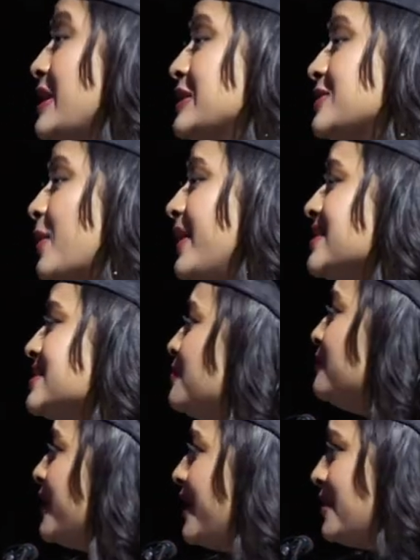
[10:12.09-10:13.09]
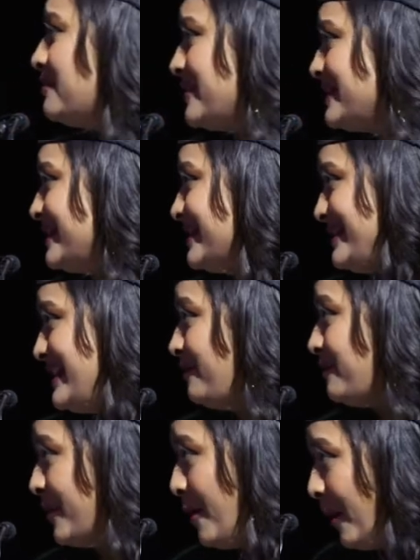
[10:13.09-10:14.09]
So it is a very precious day
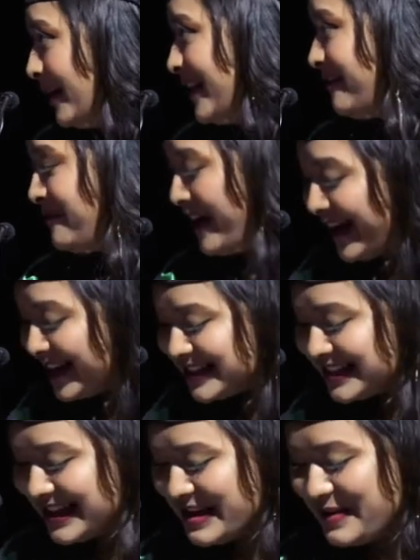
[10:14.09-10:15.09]
for all of us.